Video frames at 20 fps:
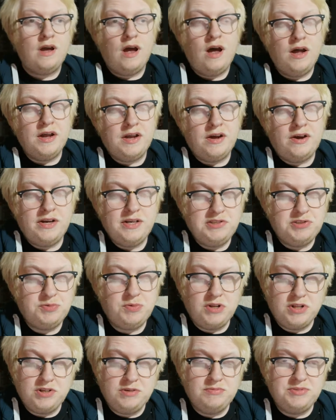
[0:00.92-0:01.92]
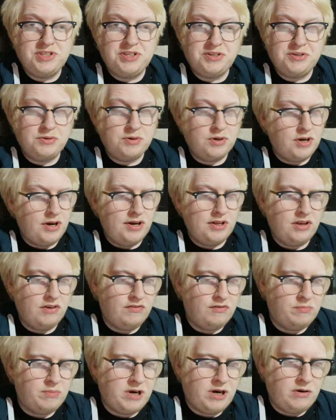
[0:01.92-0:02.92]
Hi guys, welcome to
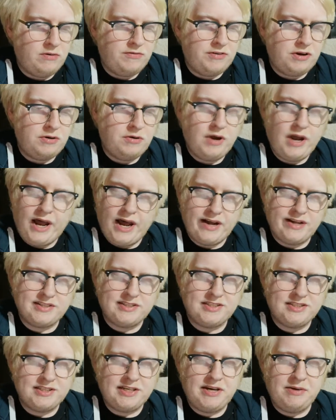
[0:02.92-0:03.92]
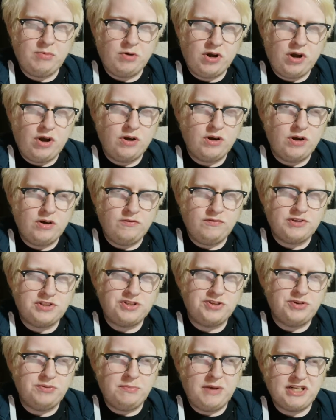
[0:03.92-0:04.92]
another beer review and today we're going over
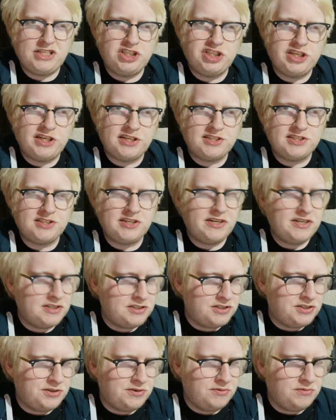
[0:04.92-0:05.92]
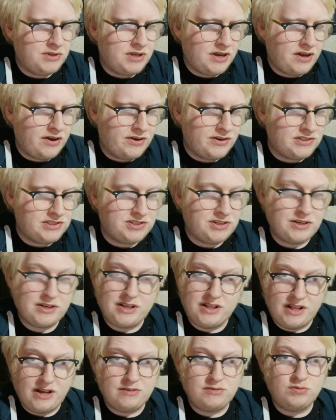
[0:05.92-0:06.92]
to Manchester to the guys at
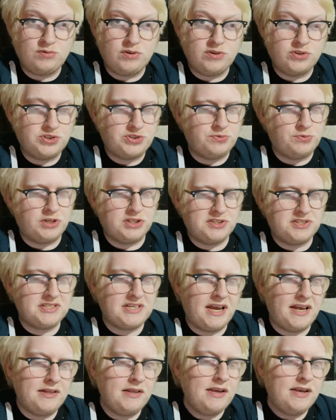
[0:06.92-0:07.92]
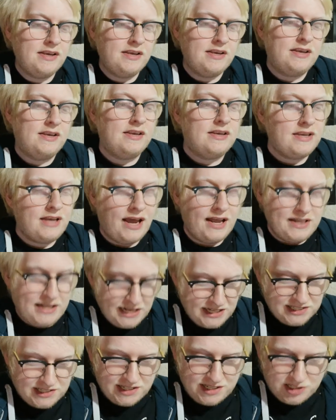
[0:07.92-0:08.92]
Cloudwater once again and
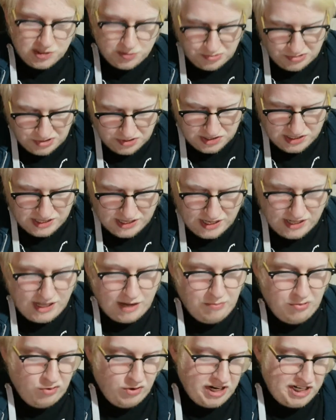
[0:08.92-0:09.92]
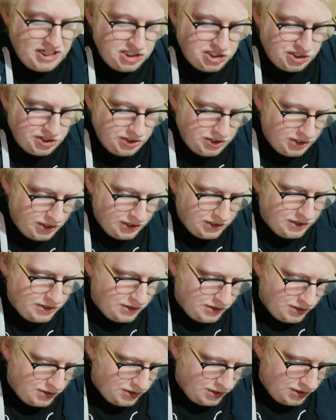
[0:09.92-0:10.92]
this is brewed in collaboration
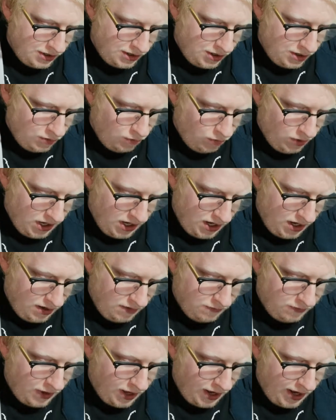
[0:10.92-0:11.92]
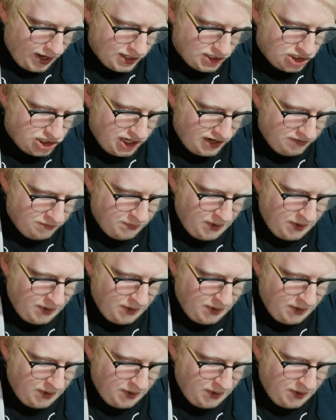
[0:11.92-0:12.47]
with uh, Jeff